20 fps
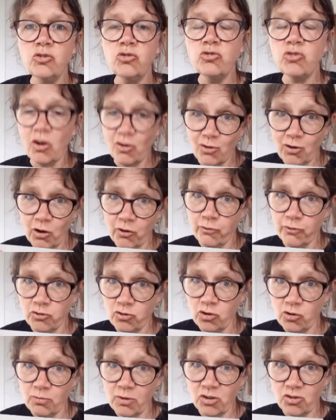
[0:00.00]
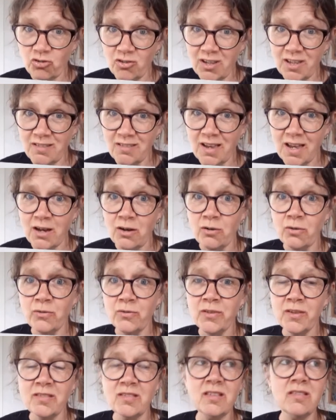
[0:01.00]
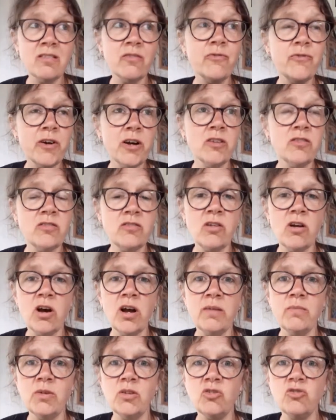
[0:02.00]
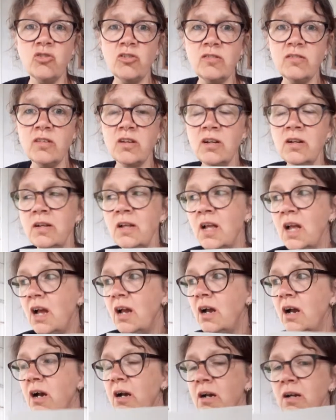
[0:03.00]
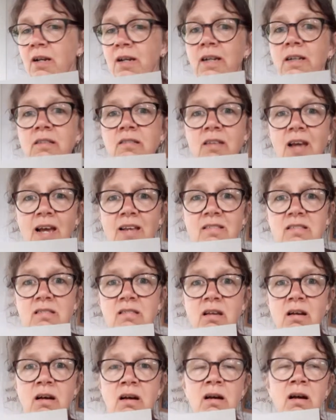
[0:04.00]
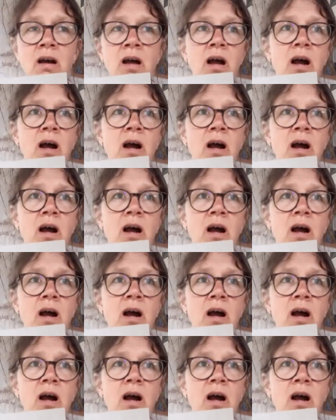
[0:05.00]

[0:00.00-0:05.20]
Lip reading: Don't go for too much detail. This is the first time. It's just a little tester.